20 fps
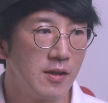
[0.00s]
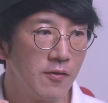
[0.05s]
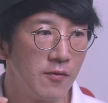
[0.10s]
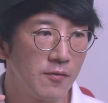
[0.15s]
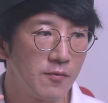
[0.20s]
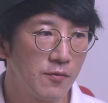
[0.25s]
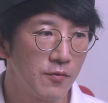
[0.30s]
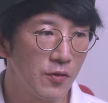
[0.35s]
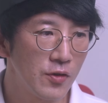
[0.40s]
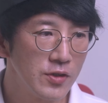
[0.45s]

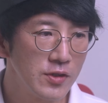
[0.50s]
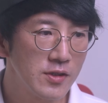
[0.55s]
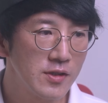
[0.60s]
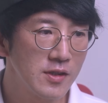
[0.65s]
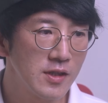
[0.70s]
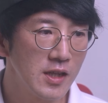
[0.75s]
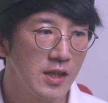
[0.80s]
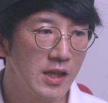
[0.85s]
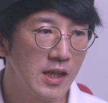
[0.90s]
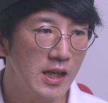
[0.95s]

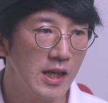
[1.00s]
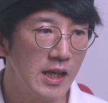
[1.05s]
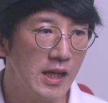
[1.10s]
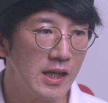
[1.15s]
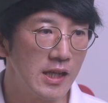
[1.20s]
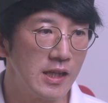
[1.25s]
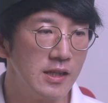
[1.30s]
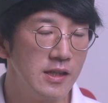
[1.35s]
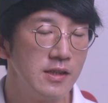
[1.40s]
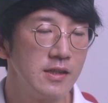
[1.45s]
First thing
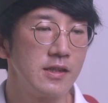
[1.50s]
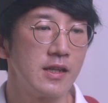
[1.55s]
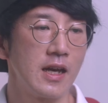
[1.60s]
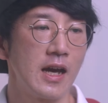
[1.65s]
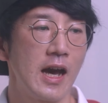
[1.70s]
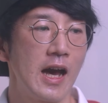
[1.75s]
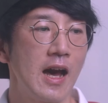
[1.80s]
is